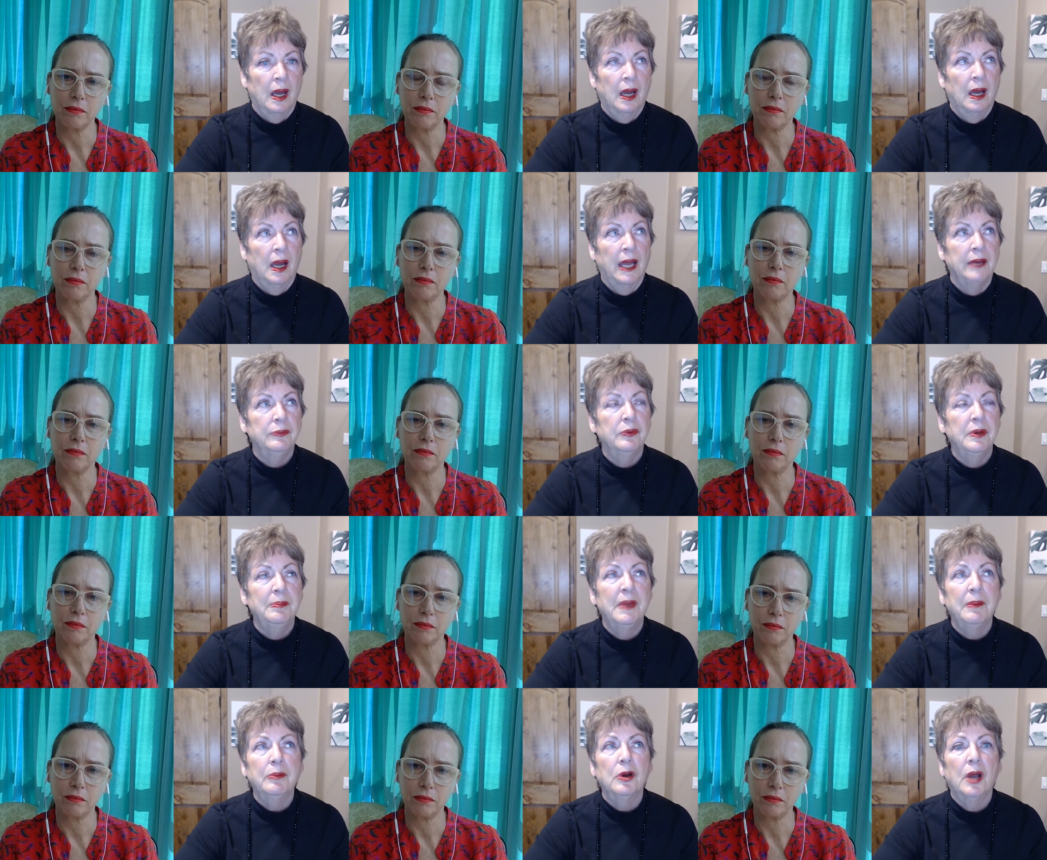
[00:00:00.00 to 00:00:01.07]
Speaker 1: Mm-hmm. I
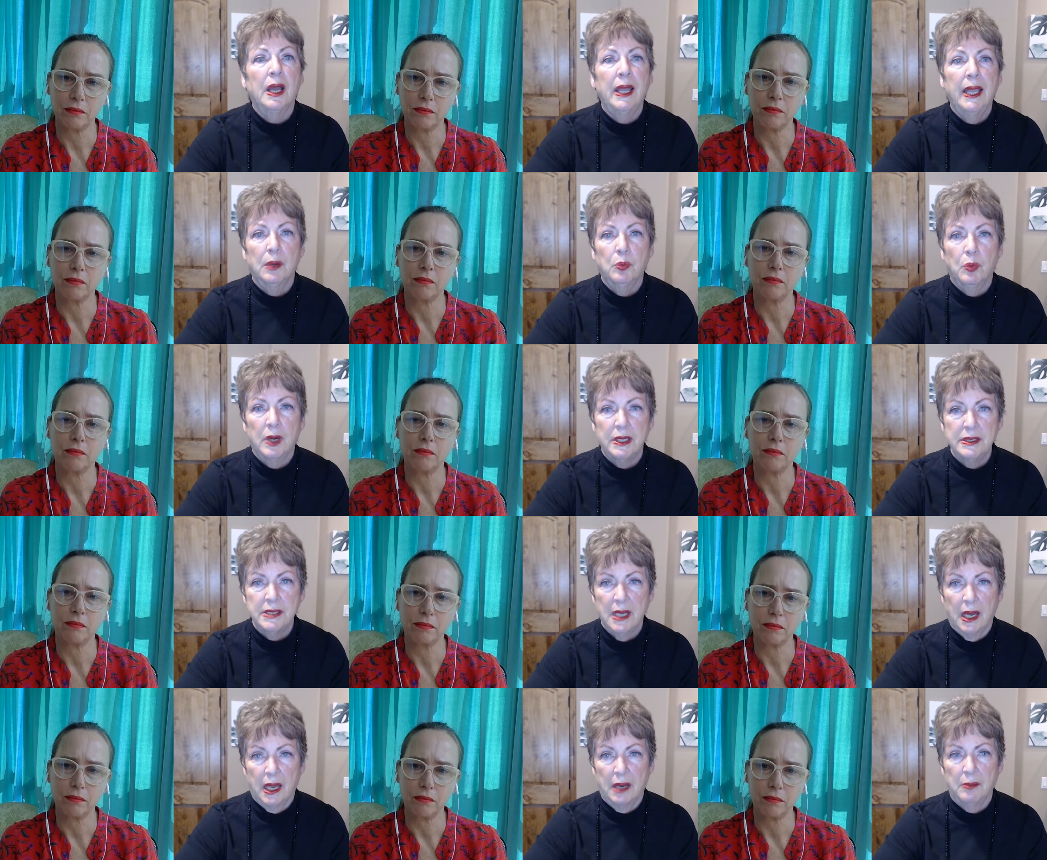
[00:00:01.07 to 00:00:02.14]
remember I had one
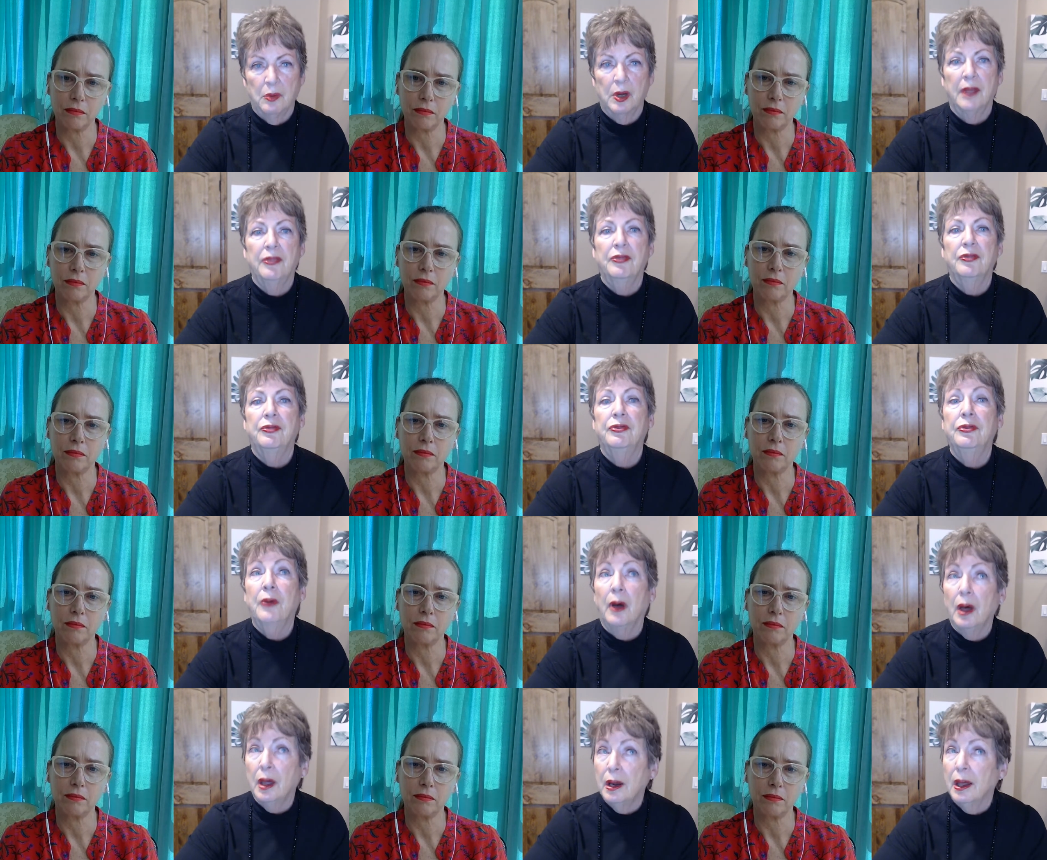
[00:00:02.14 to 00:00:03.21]
time when I
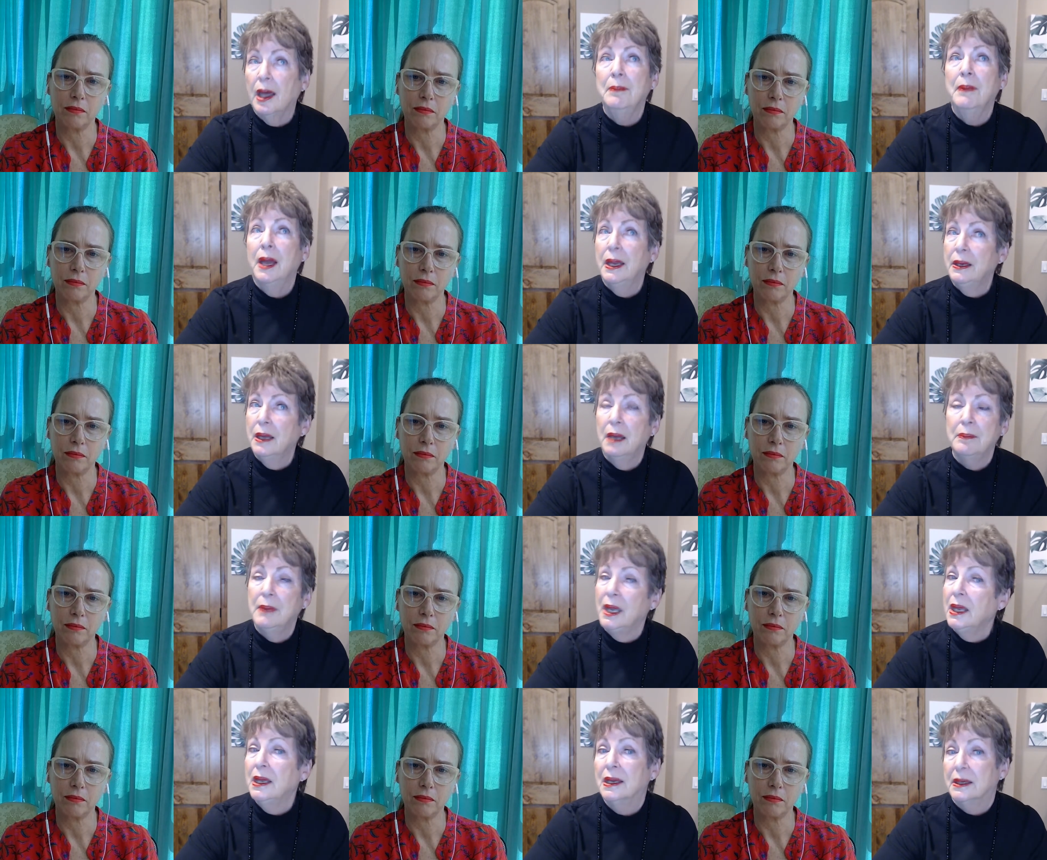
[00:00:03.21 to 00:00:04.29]
thought I might not
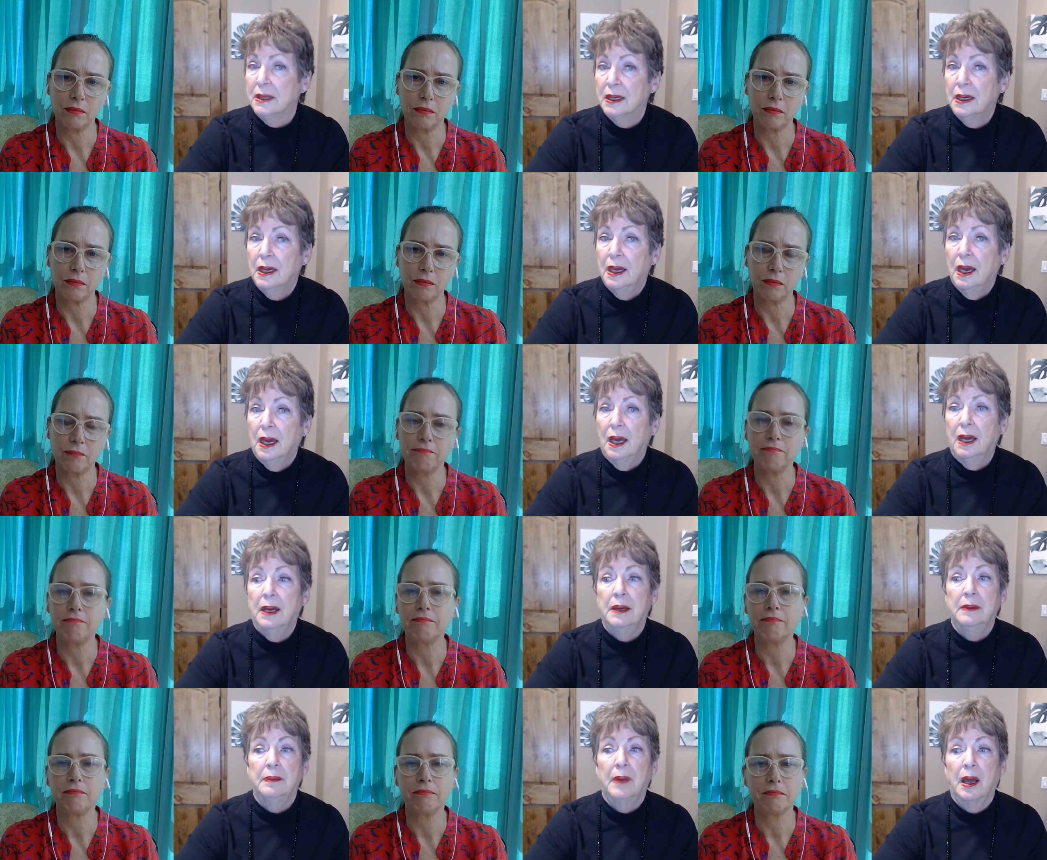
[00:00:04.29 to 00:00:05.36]
make it.
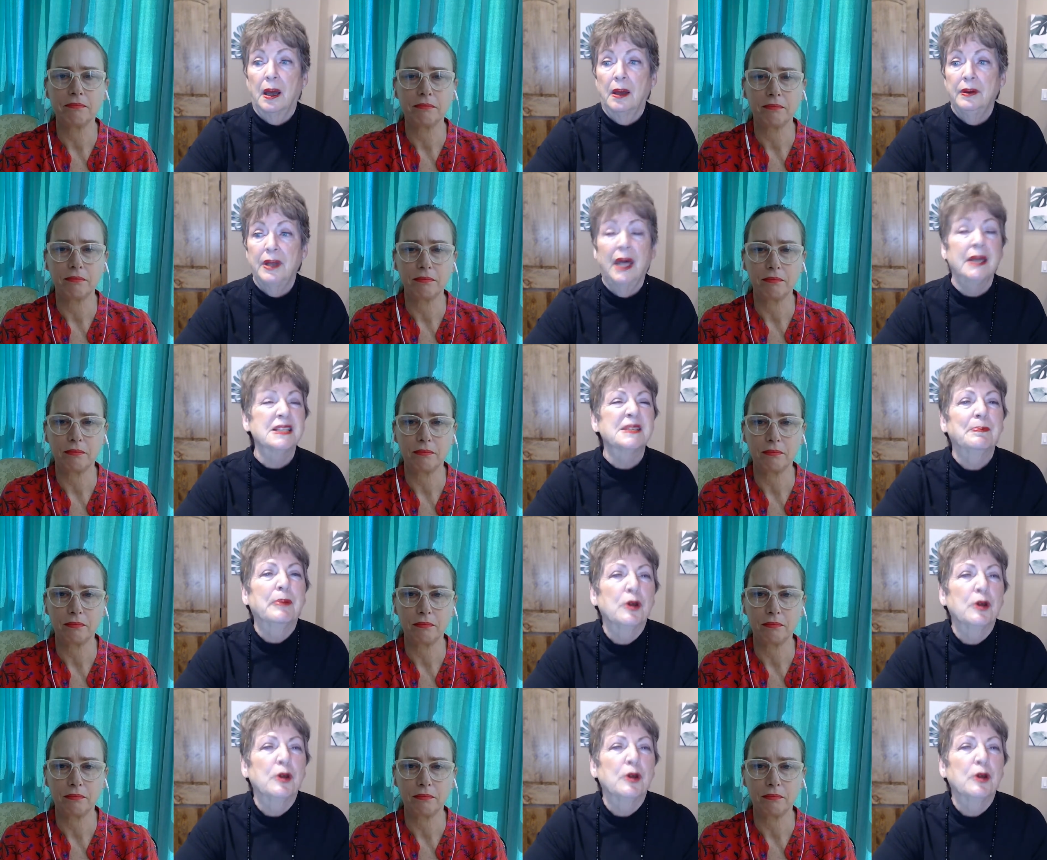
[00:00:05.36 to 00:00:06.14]
Uh, not as a